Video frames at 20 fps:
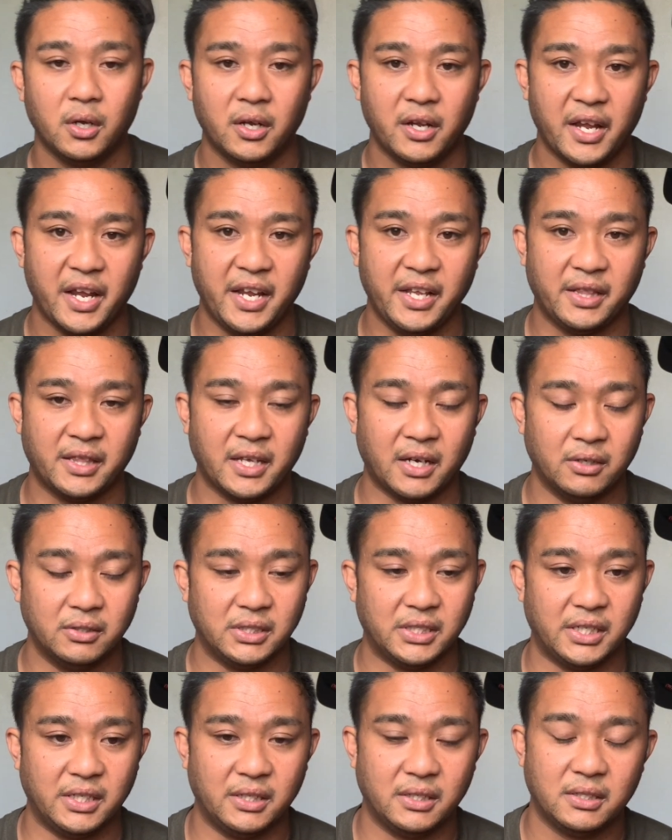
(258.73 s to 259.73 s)

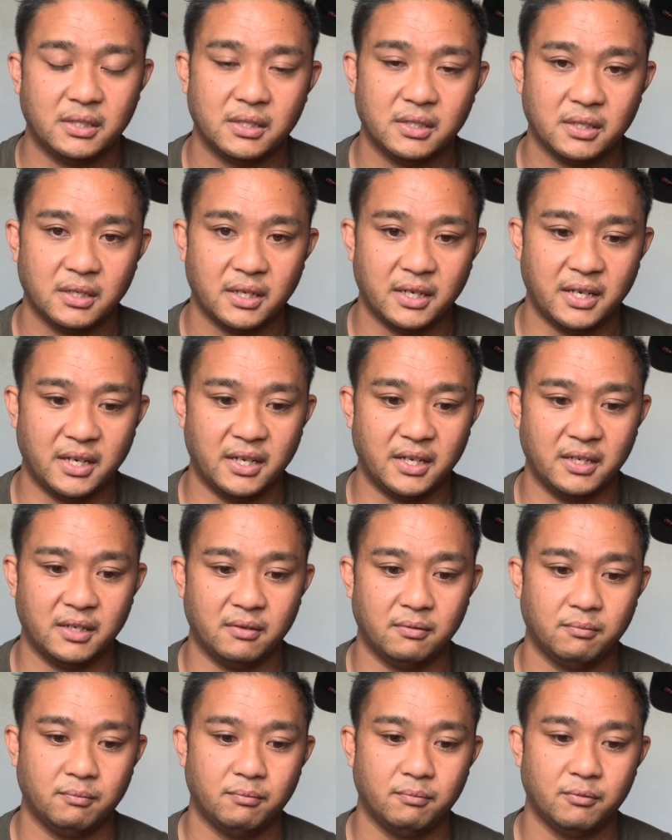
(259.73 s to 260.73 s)
8000 and
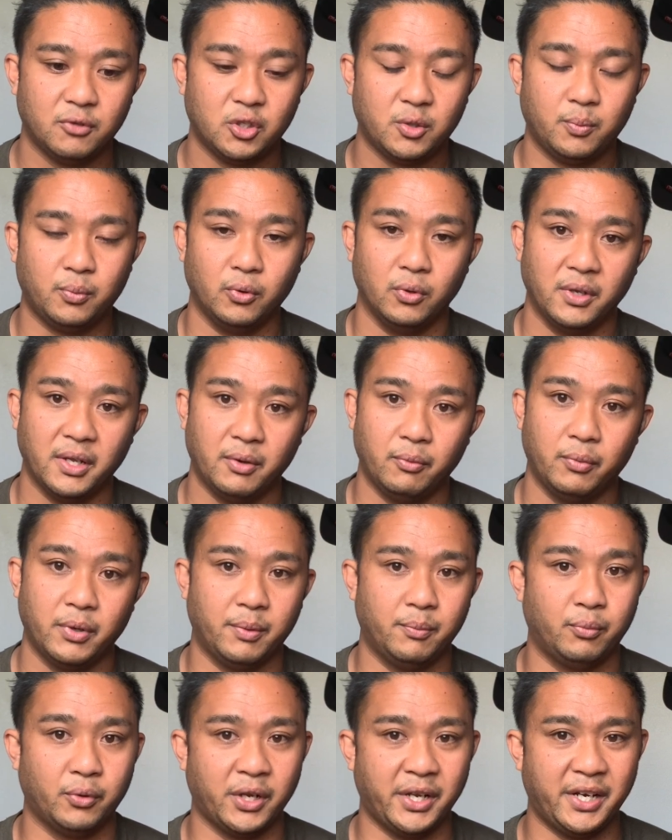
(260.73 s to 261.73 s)
spool it
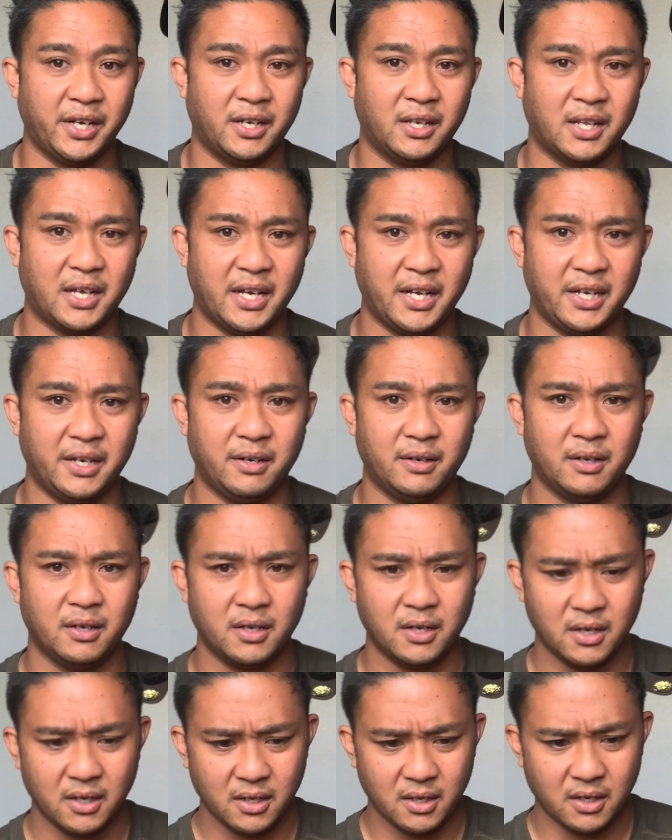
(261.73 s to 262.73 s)
with braided line.
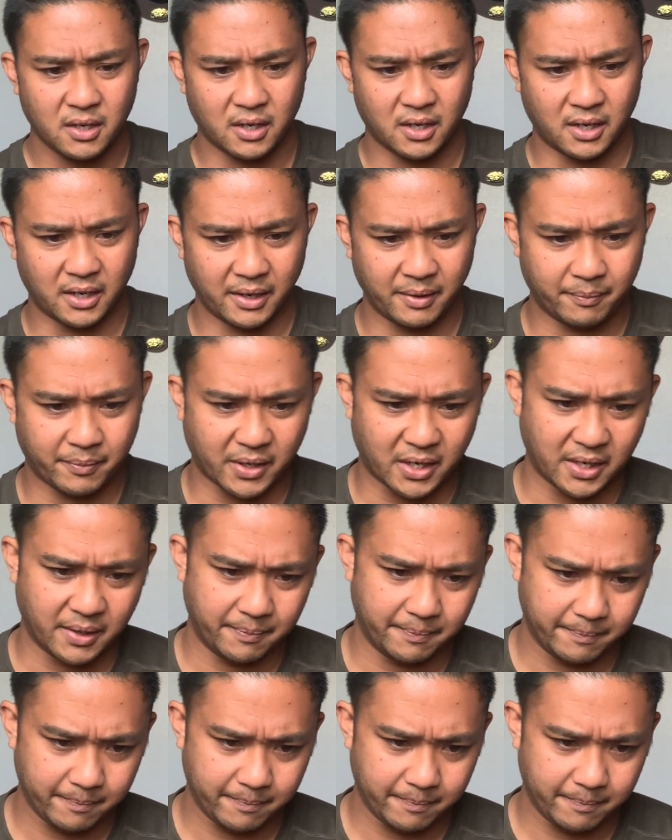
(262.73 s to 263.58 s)
I bought